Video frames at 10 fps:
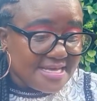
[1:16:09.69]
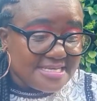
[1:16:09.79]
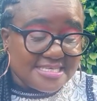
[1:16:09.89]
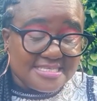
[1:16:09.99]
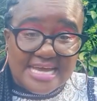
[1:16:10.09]

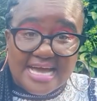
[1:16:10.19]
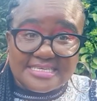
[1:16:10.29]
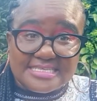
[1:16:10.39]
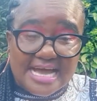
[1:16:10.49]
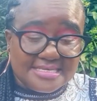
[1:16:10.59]
She
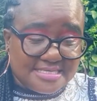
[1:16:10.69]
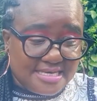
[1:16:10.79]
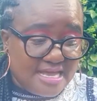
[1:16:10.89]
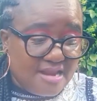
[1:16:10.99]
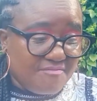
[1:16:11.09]
studied
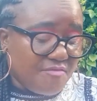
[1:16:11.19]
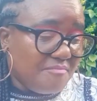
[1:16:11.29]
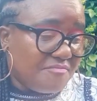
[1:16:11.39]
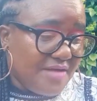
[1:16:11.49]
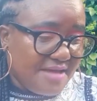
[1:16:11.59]
until
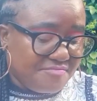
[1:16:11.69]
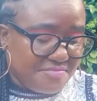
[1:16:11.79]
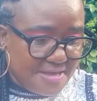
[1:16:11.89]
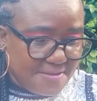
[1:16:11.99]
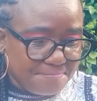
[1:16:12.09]
Form 5
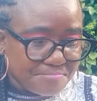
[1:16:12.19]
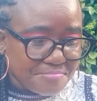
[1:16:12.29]
there.